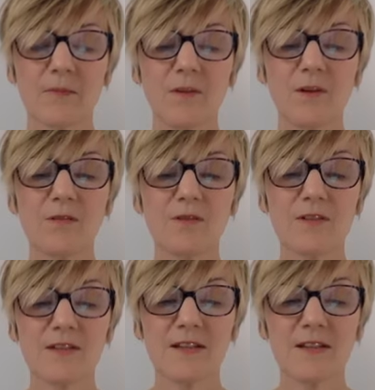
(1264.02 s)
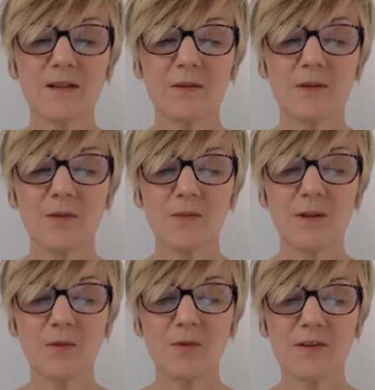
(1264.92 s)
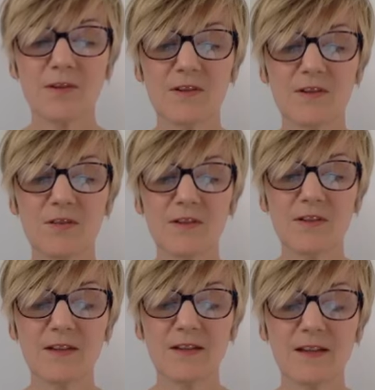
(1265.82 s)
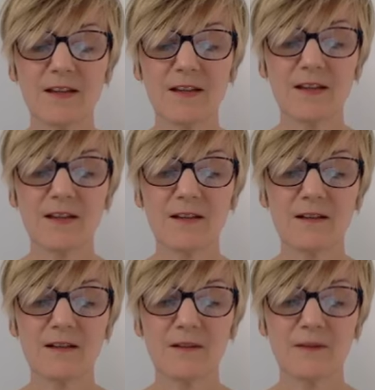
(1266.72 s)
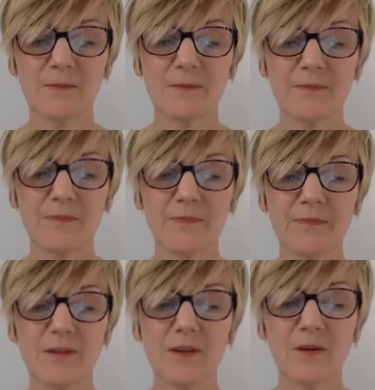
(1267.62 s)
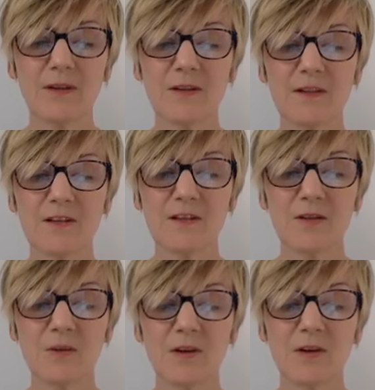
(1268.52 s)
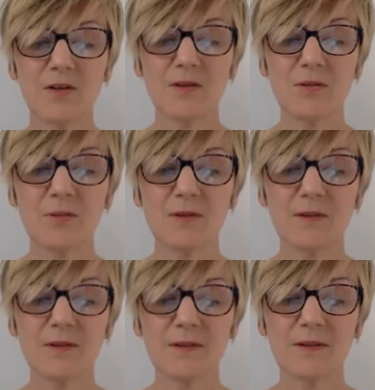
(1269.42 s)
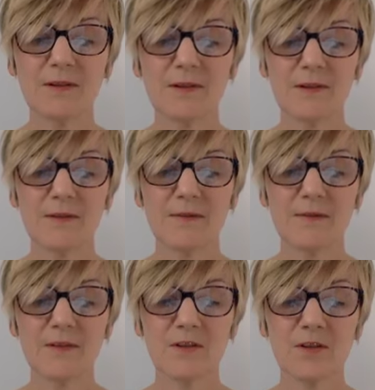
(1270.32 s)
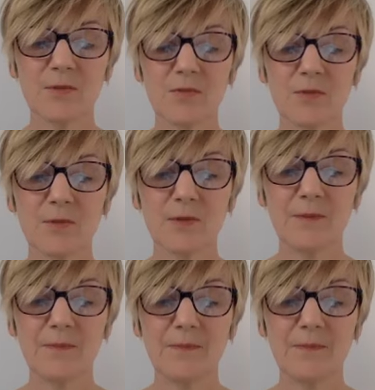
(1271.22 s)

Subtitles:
Noticing when the mind wanders off into thinking, knowing that this is quite normal. It's not a problem.